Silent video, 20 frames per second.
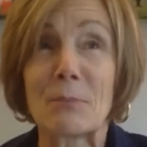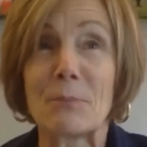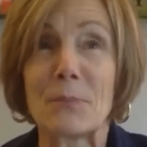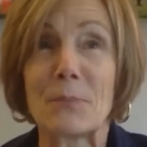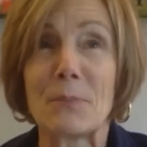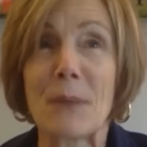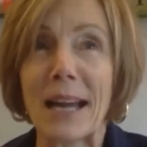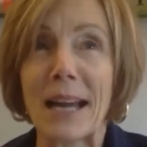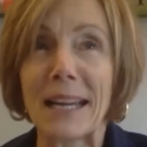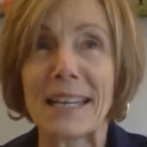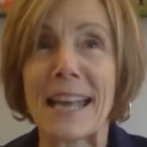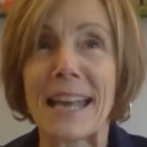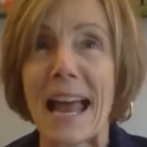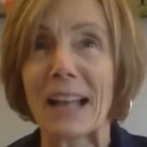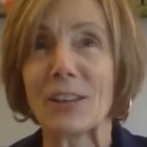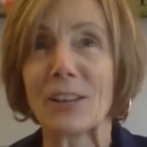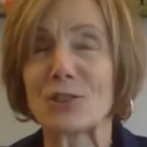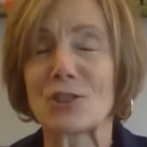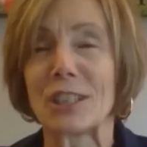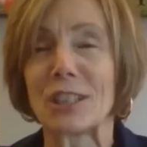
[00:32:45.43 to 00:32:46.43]
my
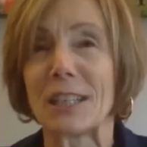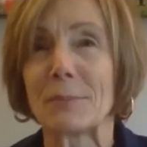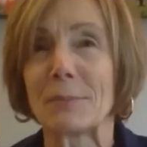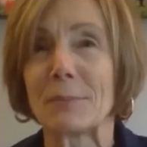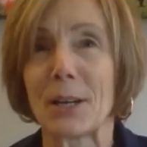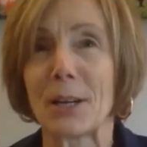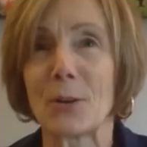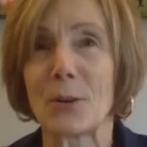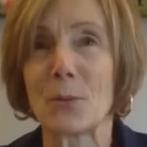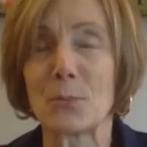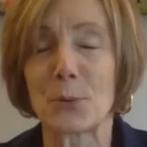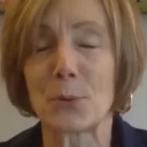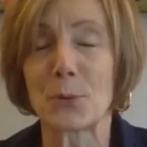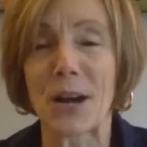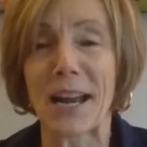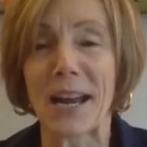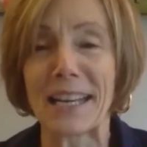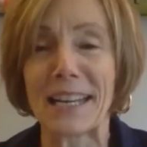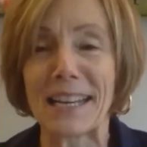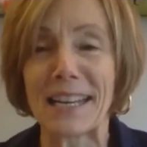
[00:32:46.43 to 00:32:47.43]
analogy in my own
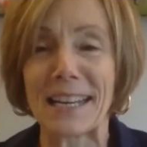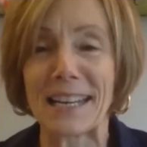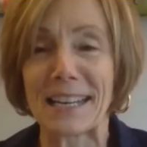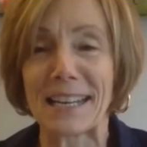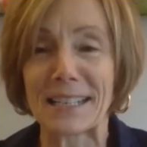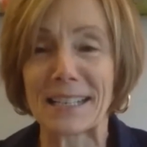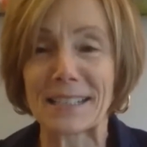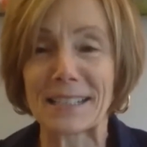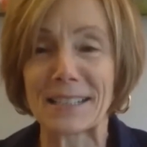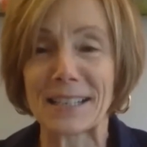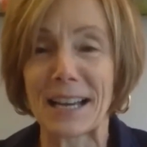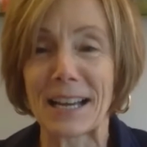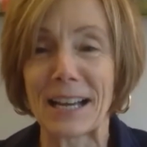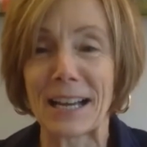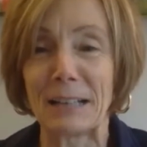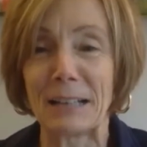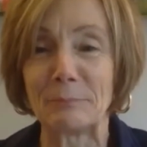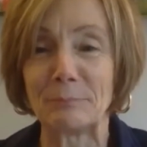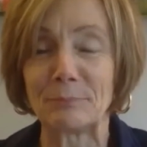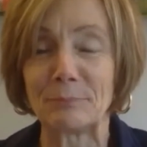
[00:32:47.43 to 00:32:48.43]
brain is,
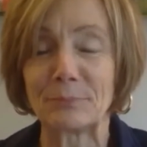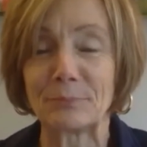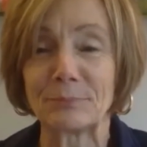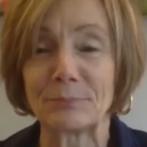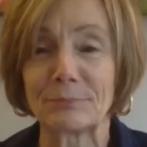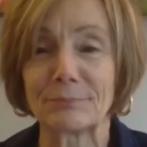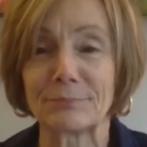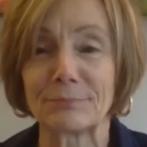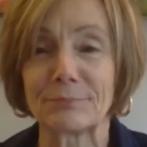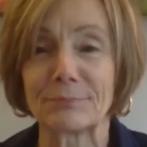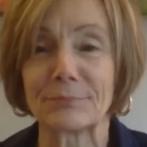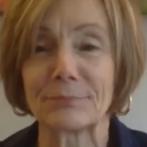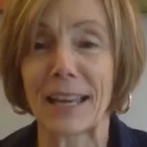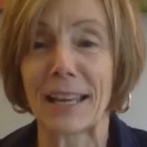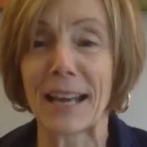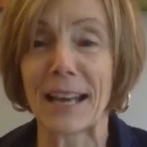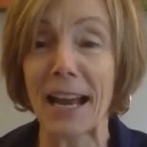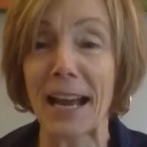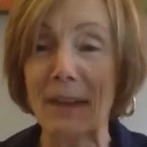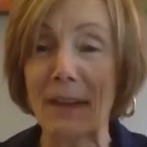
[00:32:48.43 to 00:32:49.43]
and
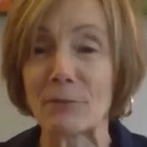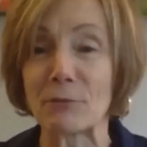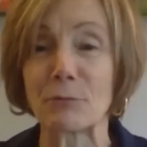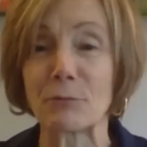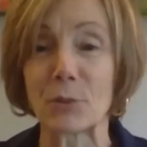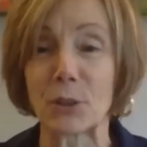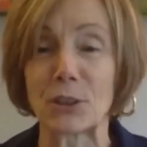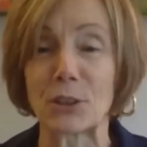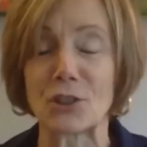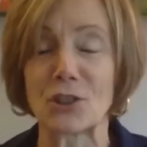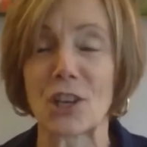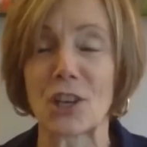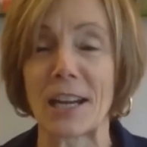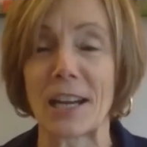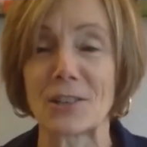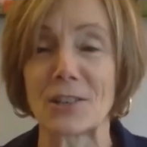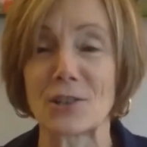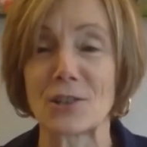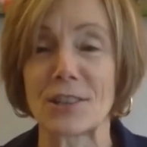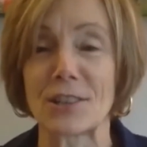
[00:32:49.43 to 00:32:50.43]
I haven't really
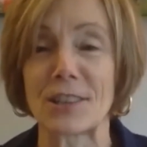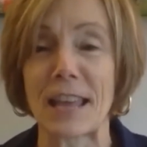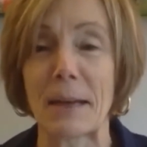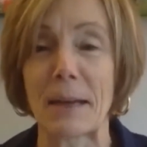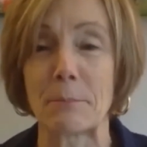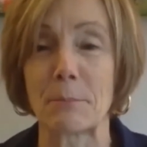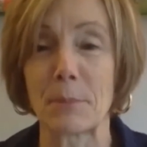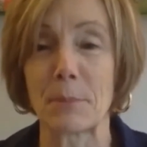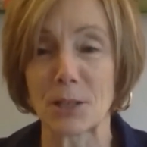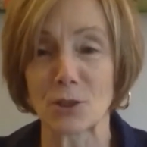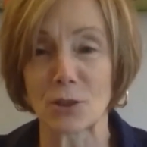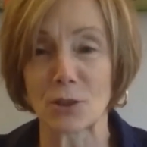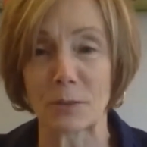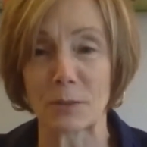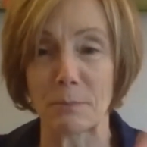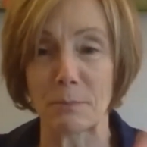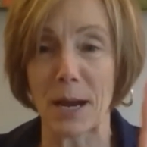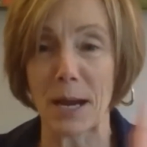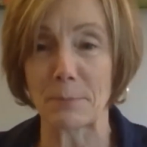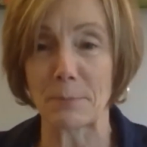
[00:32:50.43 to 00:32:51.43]
changed that much
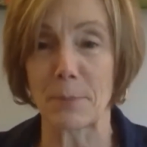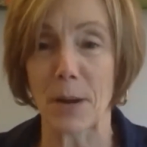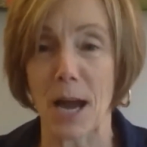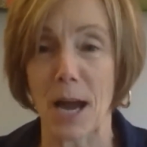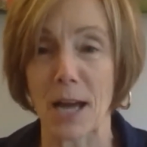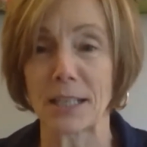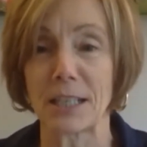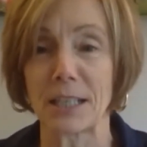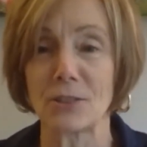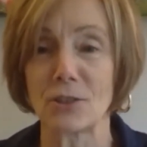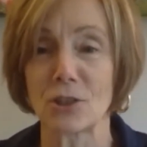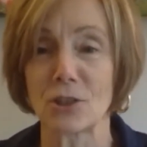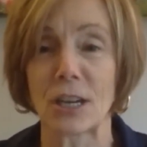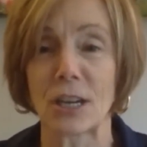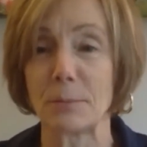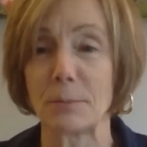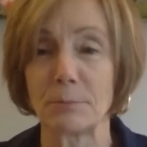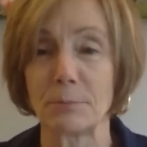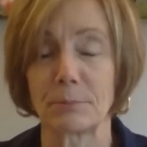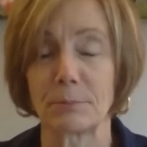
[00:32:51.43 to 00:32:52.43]
in my body
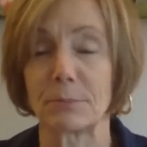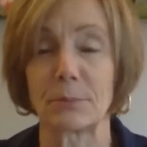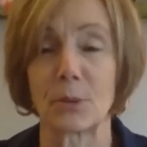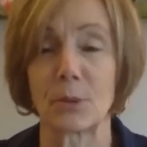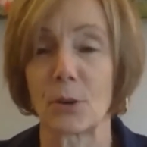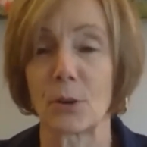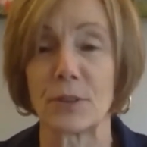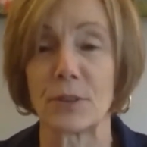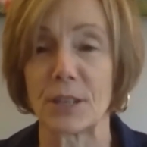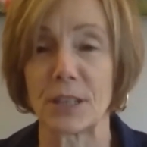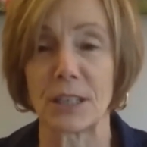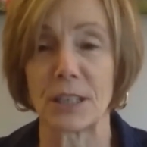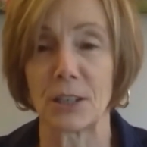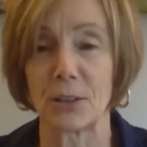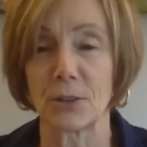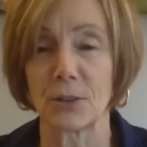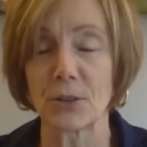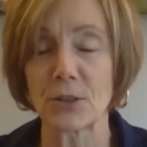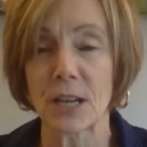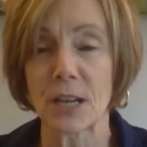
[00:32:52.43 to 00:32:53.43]
shape over the
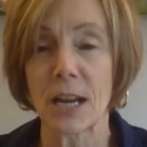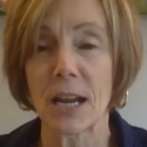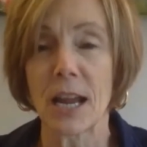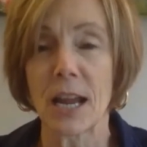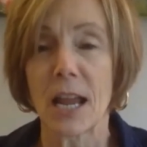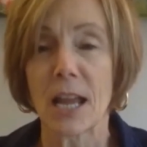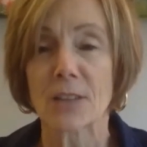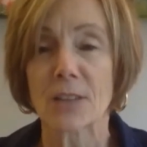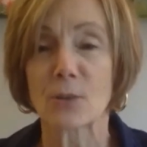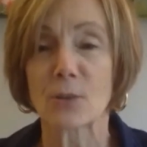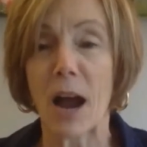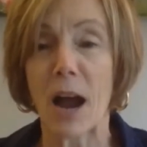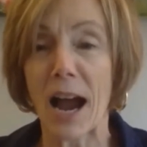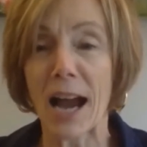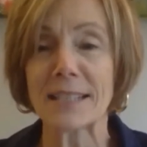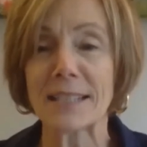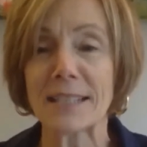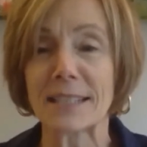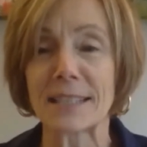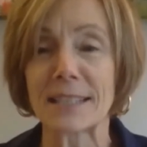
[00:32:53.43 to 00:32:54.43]
years. So
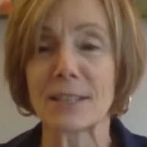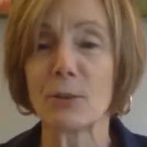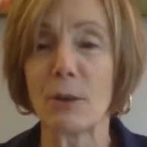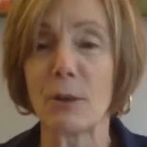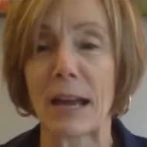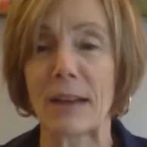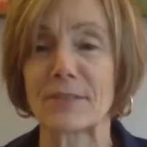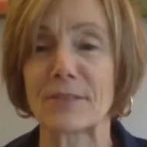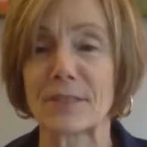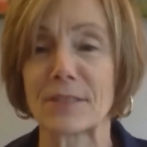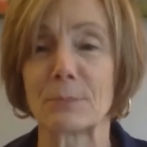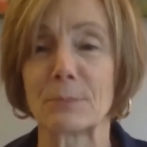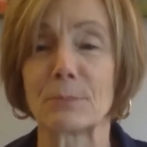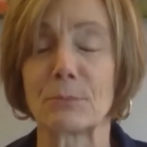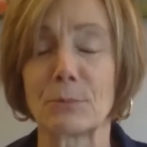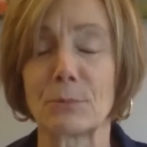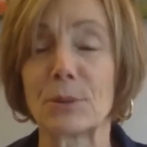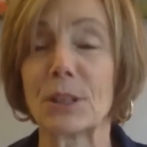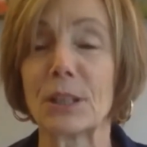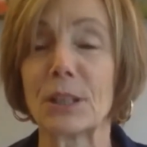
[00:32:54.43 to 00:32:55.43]
I still have
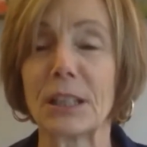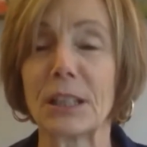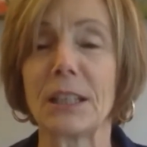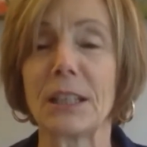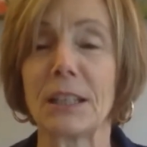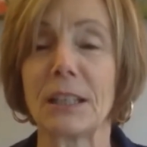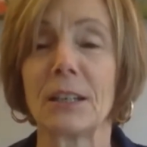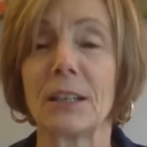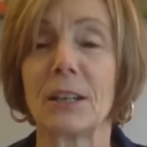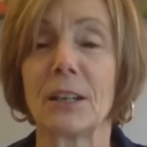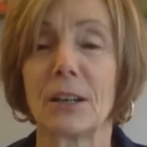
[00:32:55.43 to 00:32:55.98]
some really